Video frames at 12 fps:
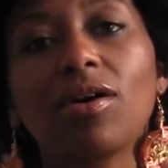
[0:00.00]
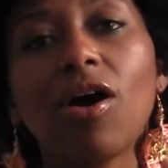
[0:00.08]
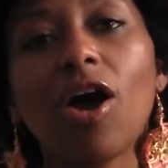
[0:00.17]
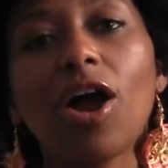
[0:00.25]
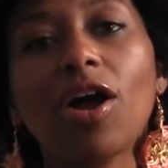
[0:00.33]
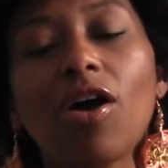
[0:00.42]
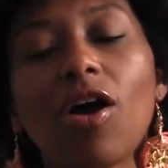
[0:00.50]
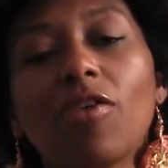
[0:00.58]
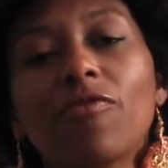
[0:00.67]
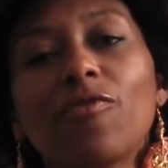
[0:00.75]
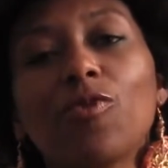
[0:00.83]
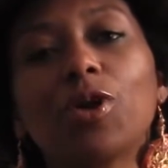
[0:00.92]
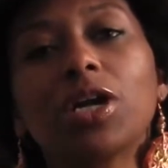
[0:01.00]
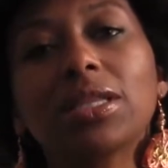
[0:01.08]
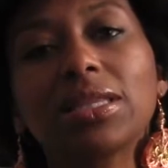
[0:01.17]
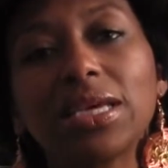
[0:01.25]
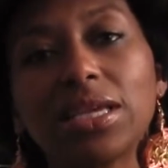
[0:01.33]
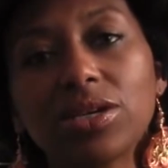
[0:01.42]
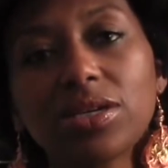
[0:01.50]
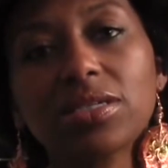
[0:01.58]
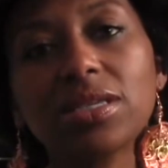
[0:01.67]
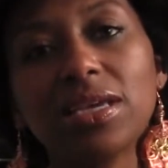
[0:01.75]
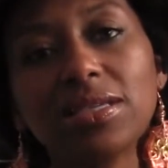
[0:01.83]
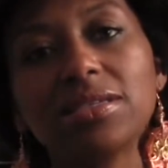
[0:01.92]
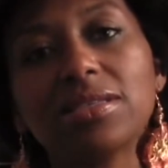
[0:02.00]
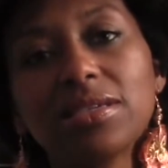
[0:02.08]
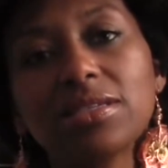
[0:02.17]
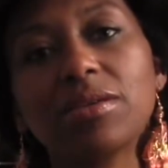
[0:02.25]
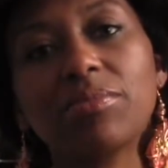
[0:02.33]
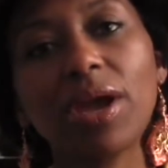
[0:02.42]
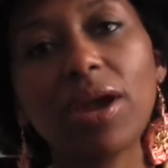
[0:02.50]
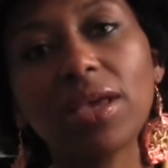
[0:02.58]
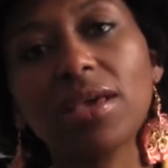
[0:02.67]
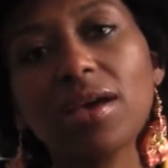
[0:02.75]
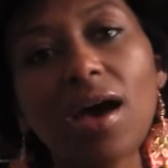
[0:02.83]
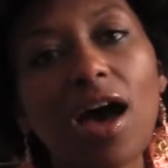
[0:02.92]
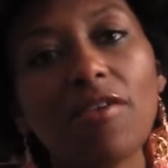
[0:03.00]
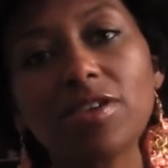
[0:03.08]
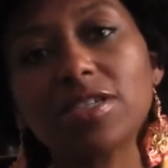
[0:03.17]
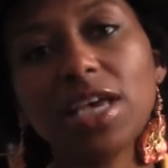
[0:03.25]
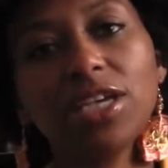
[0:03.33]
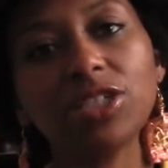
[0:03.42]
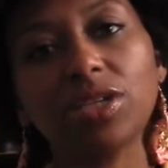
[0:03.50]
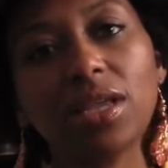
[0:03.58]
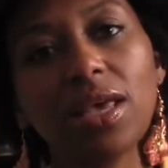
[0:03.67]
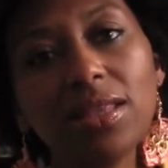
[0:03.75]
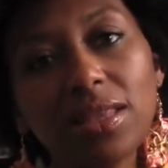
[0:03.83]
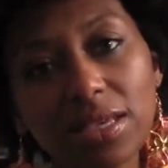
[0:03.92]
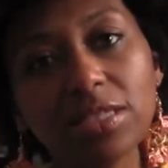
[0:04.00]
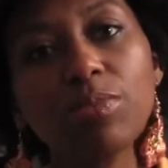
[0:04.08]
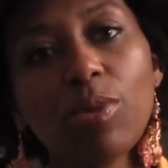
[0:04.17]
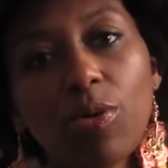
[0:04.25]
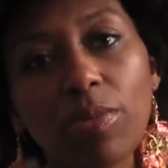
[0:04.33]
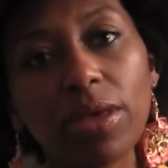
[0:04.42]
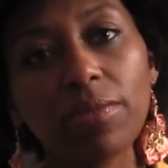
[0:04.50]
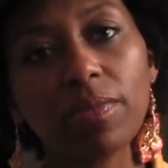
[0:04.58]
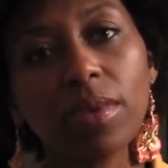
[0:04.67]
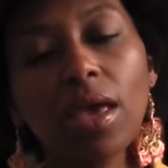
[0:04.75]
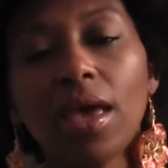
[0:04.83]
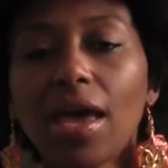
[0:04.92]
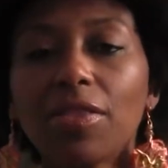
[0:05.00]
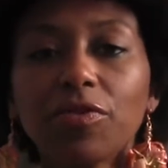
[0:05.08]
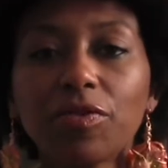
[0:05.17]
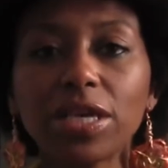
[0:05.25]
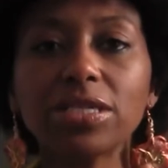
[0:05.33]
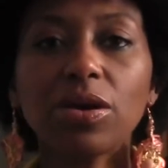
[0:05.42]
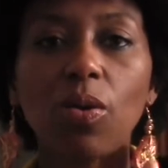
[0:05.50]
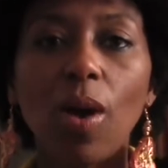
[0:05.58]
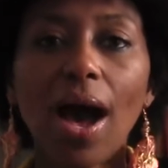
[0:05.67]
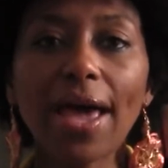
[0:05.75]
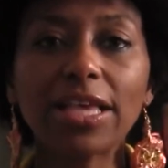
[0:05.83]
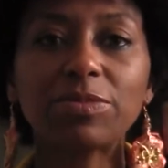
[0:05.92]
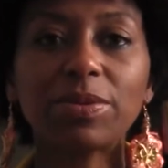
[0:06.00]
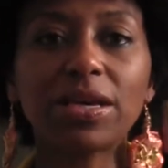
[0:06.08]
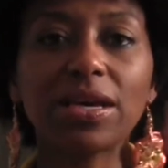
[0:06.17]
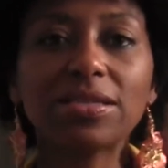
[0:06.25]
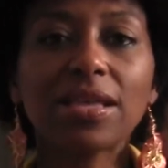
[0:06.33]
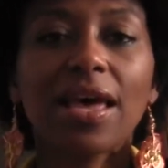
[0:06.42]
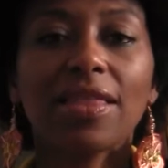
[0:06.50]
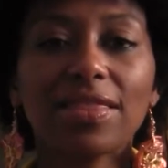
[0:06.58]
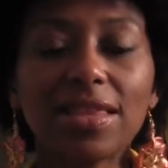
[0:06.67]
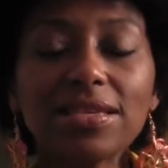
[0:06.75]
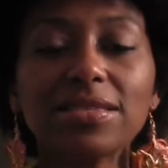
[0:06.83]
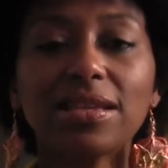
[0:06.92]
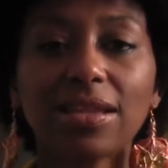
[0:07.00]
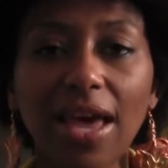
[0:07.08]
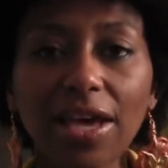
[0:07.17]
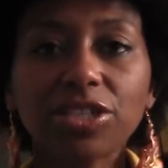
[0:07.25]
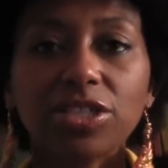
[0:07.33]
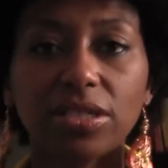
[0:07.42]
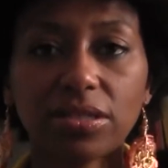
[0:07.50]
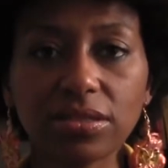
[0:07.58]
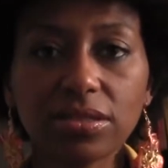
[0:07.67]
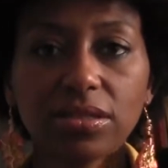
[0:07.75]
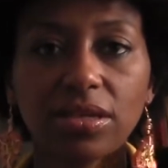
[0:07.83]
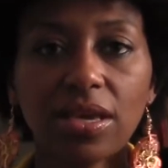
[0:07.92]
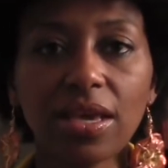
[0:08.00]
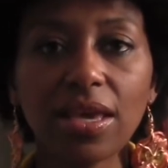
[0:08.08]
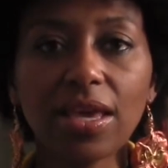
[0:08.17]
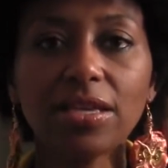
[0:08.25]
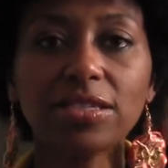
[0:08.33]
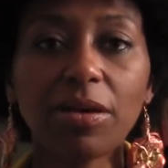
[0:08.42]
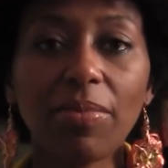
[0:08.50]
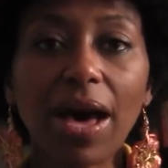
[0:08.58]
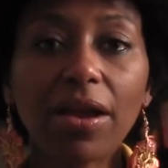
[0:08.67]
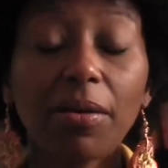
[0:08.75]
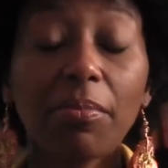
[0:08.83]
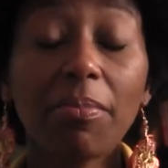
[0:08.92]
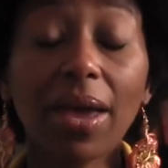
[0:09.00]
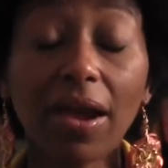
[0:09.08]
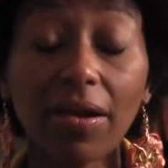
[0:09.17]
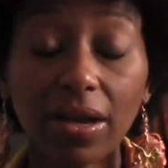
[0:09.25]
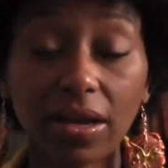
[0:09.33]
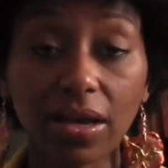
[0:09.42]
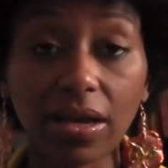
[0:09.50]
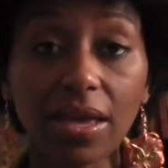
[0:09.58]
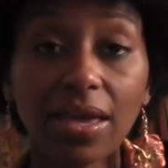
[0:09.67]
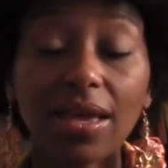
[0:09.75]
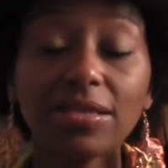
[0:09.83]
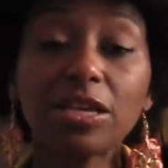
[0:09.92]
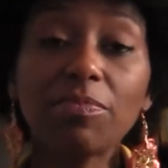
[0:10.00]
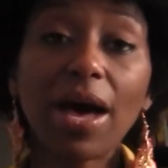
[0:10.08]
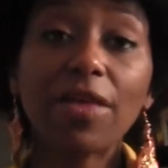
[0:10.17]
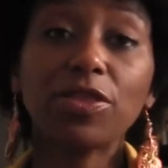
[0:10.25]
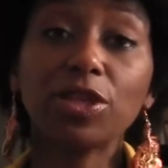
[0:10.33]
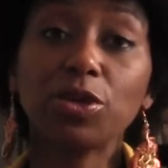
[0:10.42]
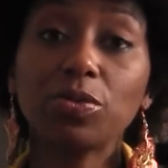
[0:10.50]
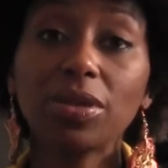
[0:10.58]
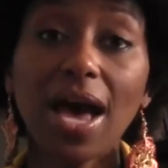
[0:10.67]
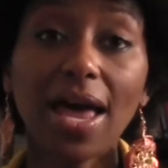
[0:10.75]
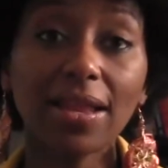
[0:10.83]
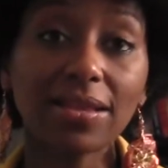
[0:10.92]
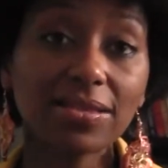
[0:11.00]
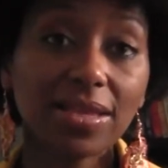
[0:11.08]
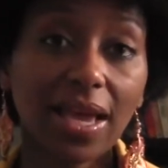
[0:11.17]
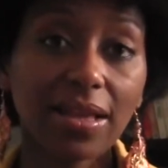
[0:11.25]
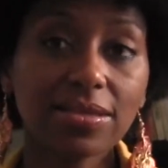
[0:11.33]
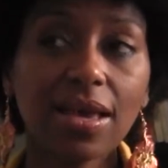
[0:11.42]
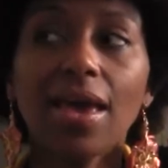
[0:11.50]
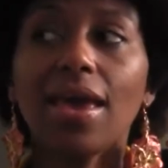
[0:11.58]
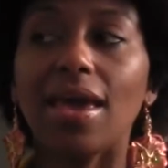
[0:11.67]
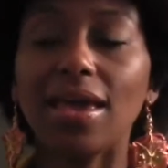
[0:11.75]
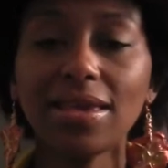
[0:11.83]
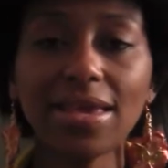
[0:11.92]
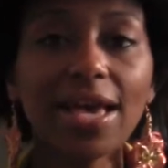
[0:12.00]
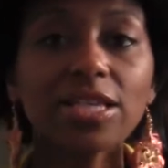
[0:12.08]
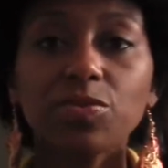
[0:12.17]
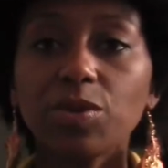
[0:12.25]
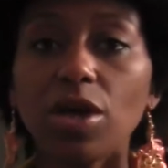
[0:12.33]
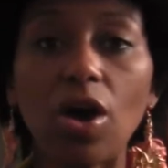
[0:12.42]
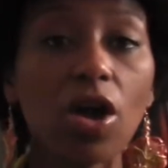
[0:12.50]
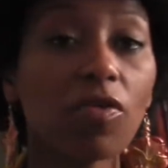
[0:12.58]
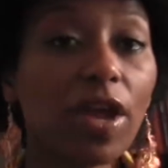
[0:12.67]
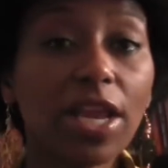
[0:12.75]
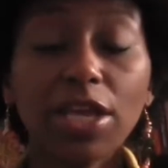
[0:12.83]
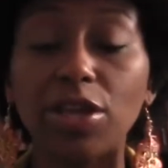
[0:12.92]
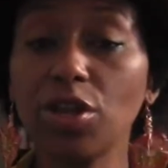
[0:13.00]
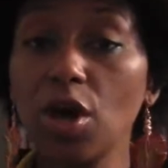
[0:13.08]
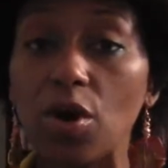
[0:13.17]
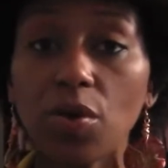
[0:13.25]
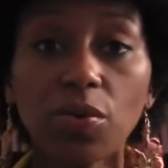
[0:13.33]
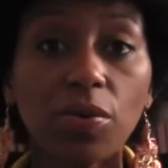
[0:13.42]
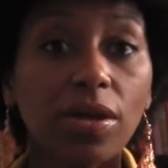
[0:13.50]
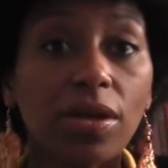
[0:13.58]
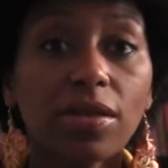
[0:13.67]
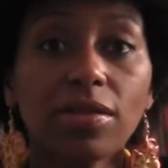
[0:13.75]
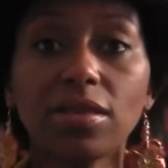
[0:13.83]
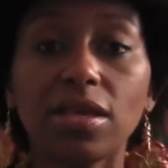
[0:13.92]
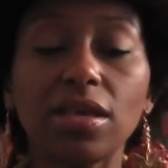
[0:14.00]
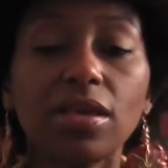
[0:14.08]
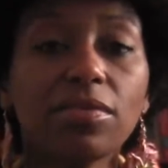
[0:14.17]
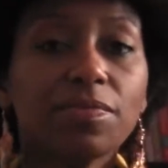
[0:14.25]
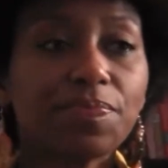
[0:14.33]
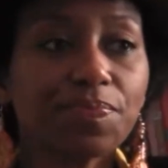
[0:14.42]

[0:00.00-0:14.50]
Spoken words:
our foreign leaders into this American conversation in this moment. And the reason why is because this election is about America. It's about the United States. And yes, we already know that